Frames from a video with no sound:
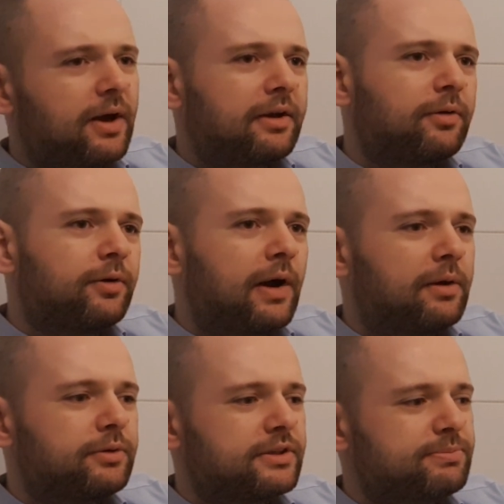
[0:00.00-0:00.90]
don't know
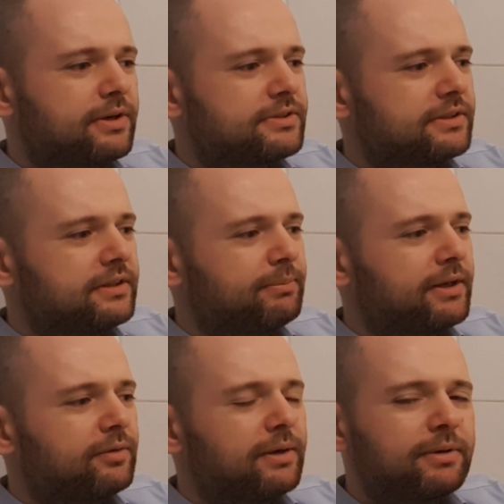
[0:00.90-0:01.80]
how to express it in a
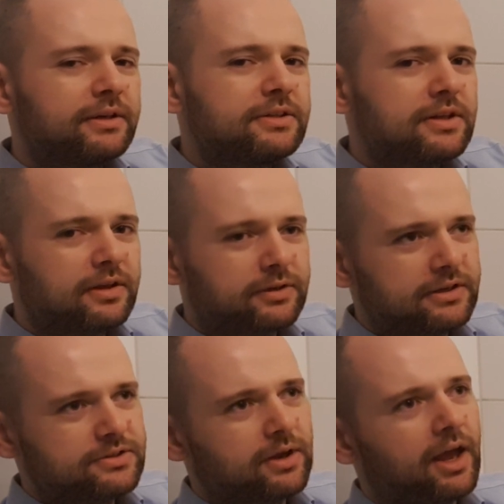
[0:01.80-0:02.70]
better way, but
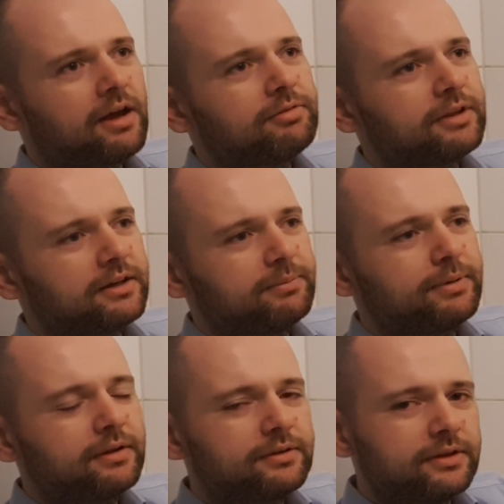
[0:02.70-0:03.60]
it's to have that
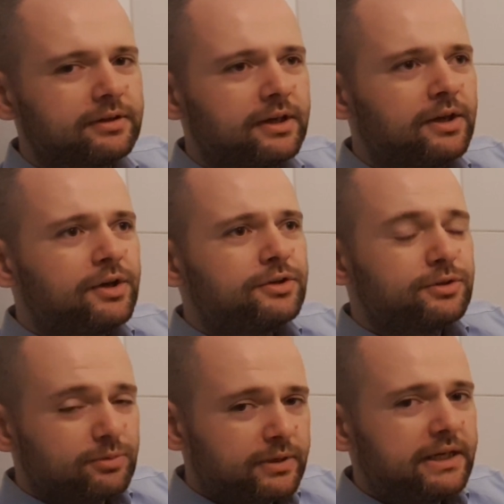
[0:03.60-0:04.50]
ability
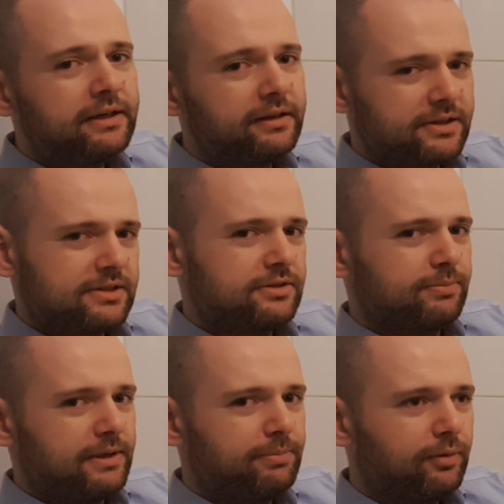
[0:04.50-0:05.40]
to really listen to
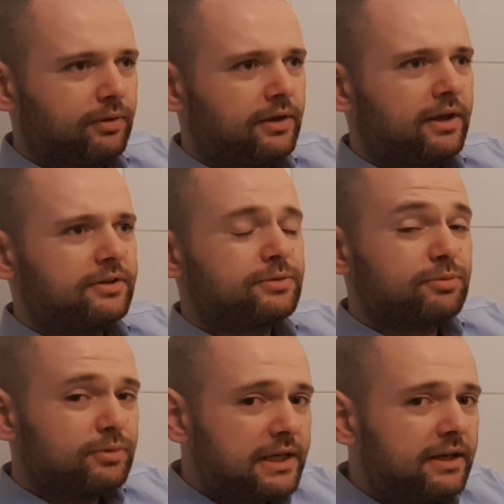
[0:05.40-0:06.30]
people and to
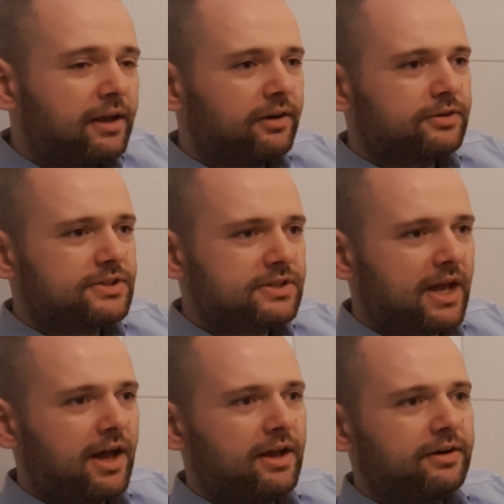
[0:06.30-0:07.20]
really
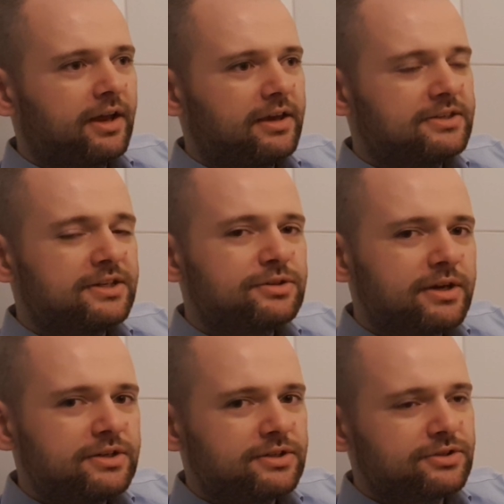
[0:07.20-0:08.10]
understand a
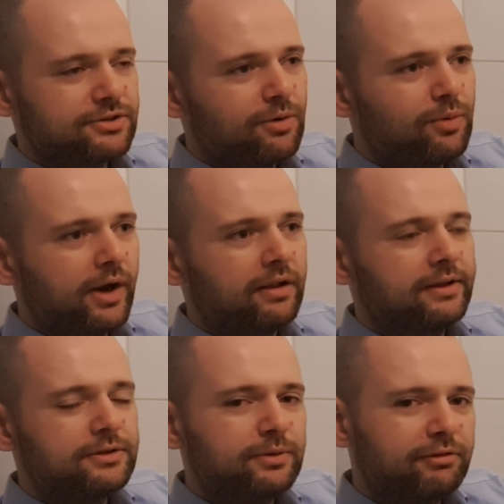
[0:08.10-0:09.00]
situation so well
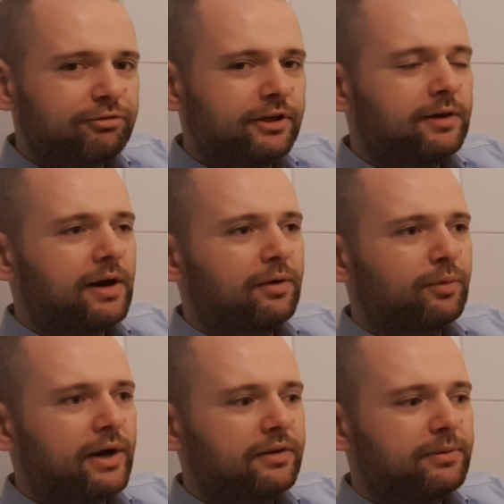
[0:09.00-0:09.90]
that you can figure out
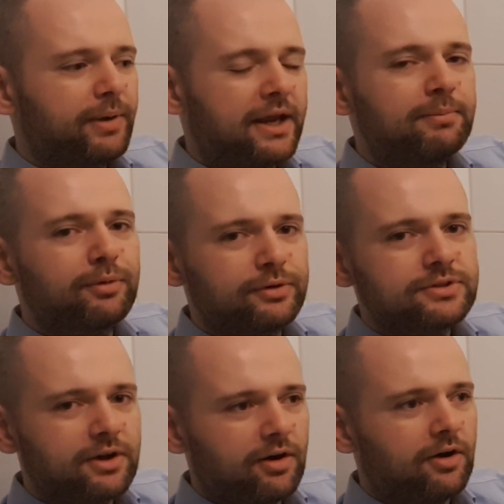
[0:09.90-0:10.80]
where the pain
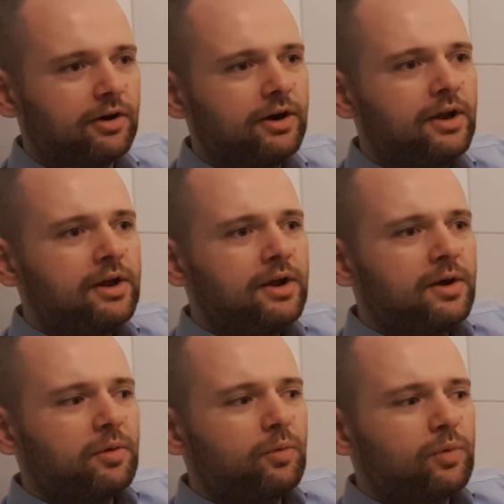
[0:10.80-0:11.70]
points are
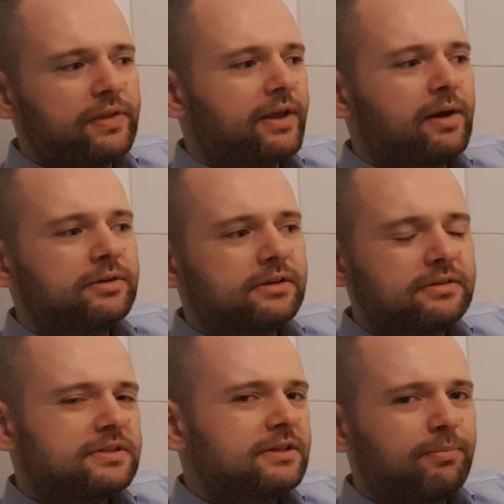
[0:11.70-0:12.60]
without
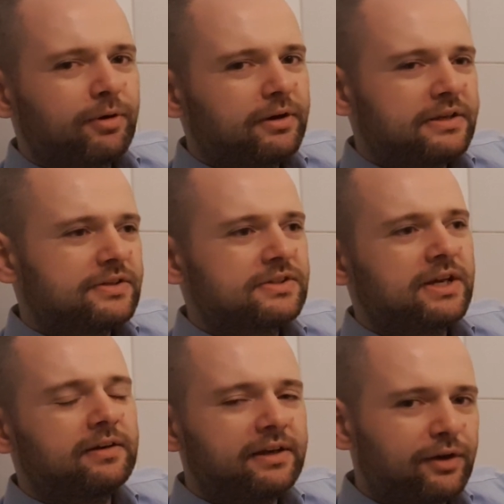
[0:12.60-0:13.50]
someone
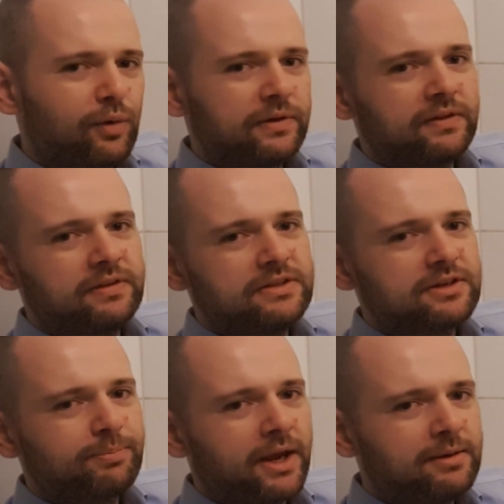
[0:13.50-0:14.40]
necessarily knowing that these
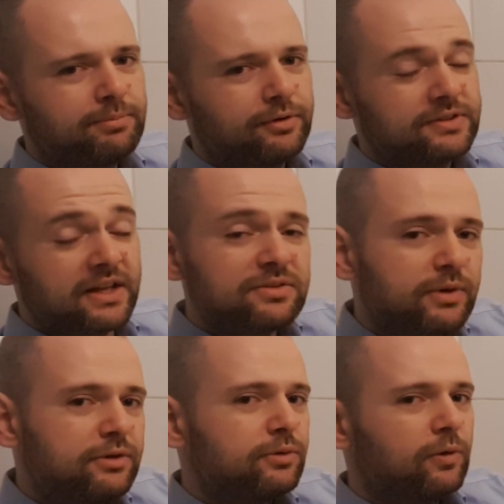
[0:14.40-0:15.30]
are pain points. That's
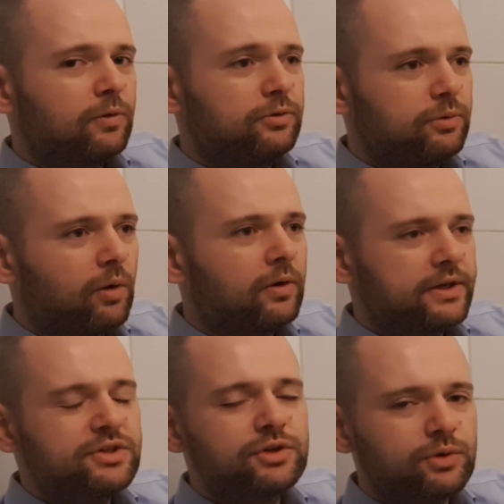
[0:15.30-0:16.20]
when you are
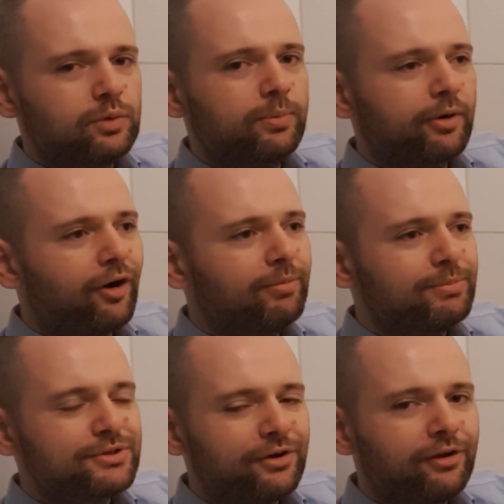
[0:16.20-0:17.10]
a true
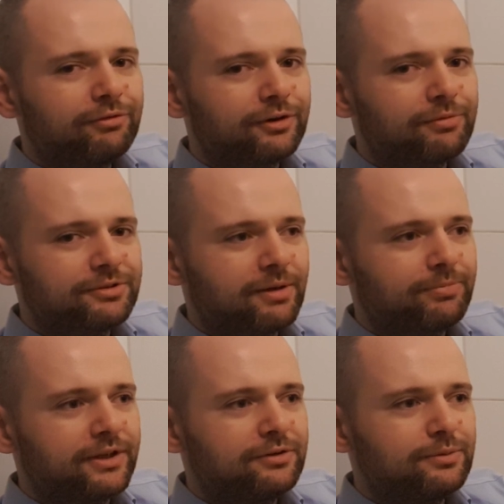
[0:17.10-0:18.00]
problem solver of
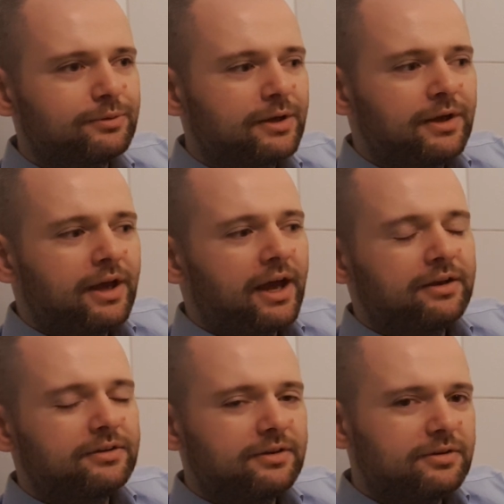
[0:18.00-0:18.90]
something.
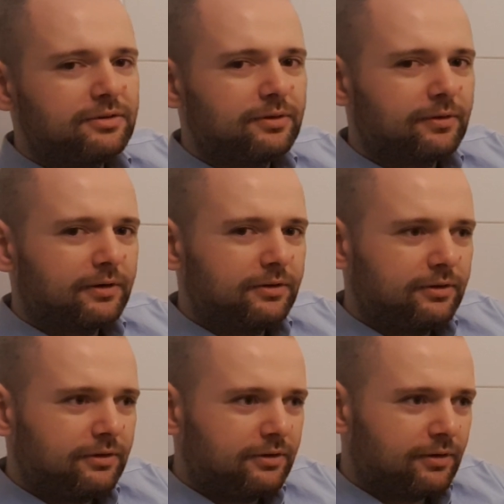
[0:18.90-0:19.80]

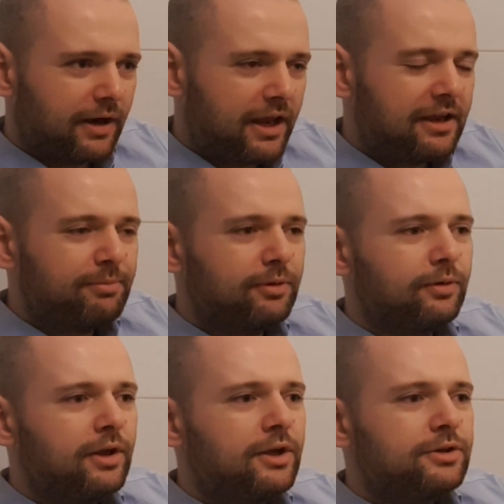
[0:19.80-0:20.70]
You're
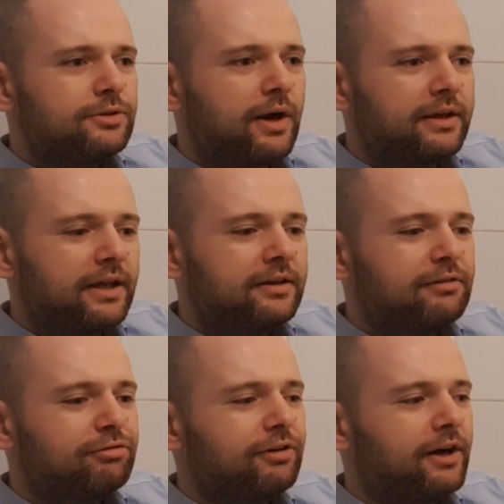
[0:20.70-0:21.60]
able to
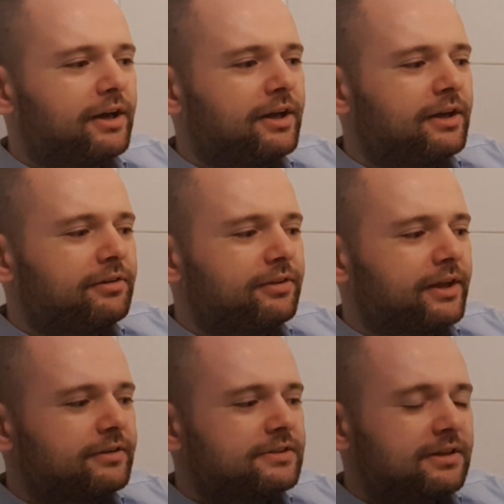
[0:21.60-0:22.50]
identify
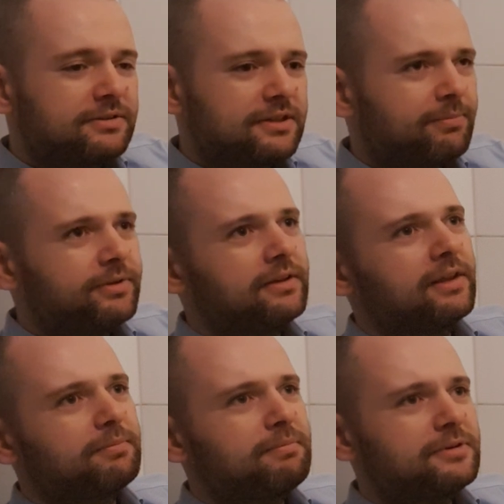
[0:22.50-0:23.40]
that something
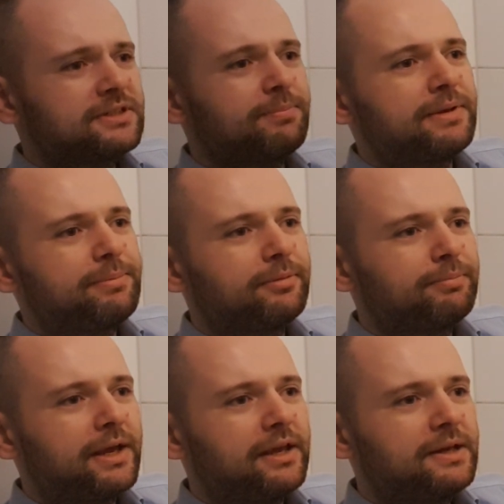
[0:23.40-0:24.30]
that some people
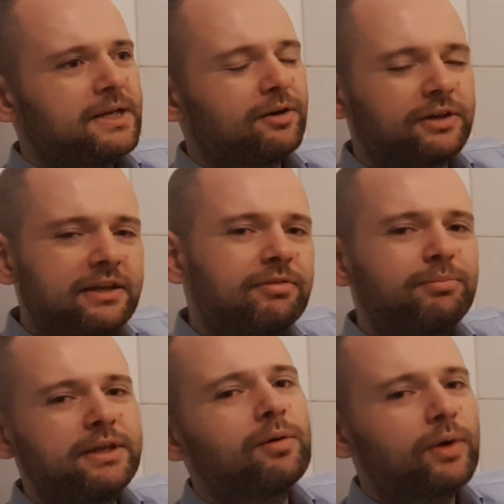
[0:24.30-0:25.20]
may not even
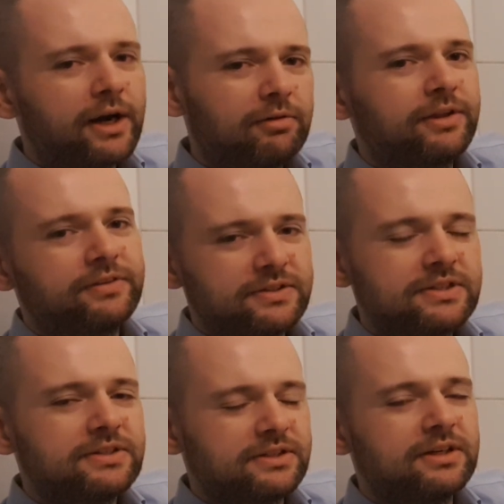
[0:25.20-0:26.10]
be aware of, that this
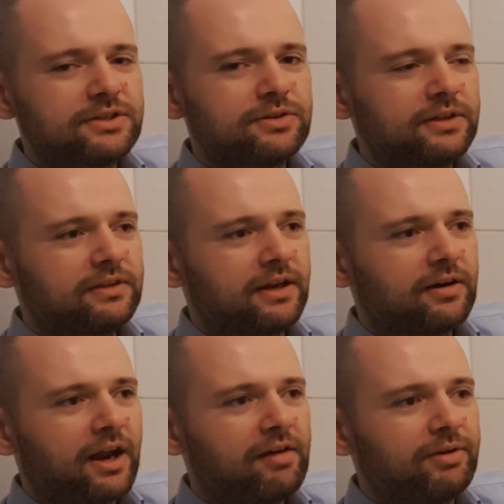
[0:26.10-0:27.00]
is an issue that they
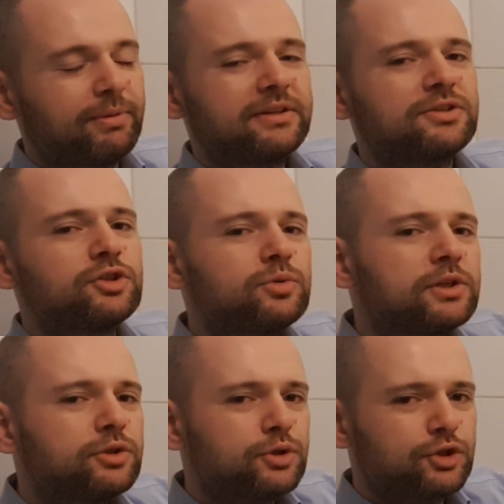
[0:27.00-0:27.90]
are having, but as soon
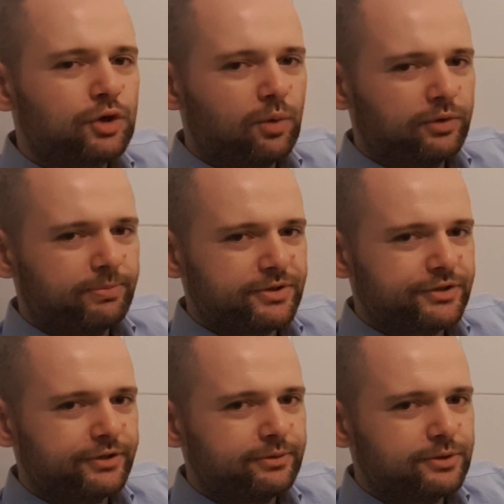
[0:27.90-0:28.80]
as you show them the
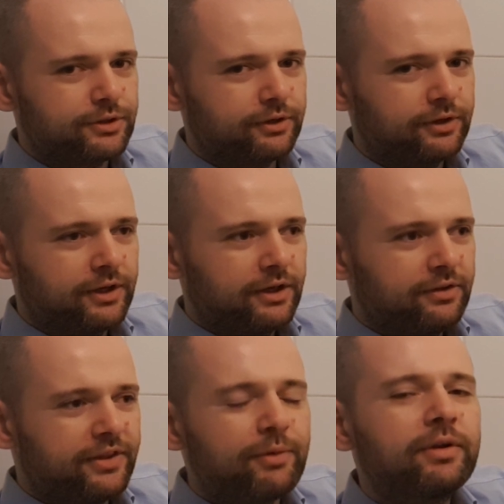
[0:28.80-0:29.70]
solution,
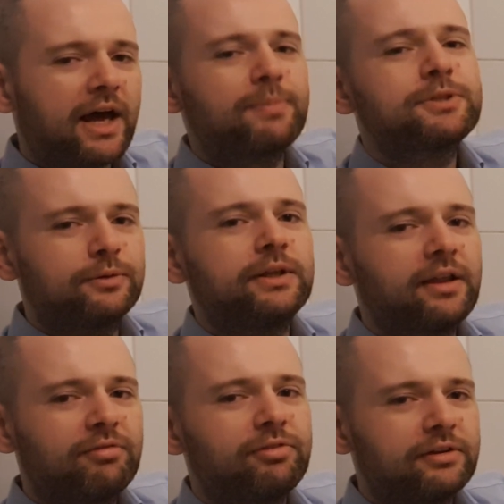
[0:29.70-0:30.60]
they will absolutely
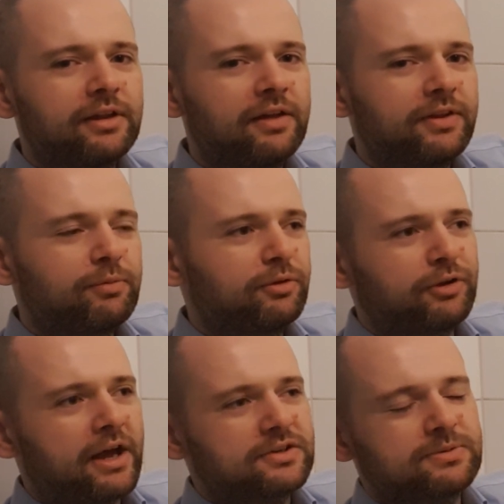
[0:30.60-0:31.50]
love it, and they will
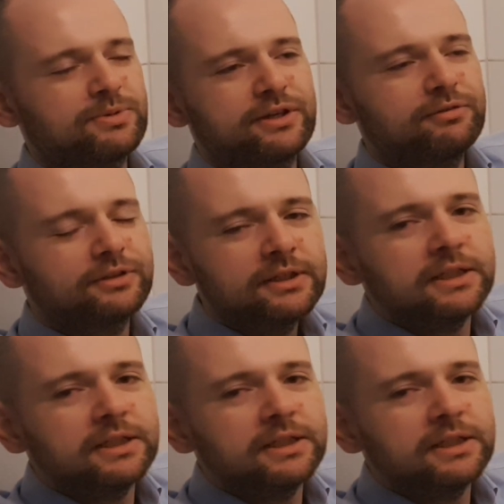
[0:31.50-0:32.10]
ask themselves,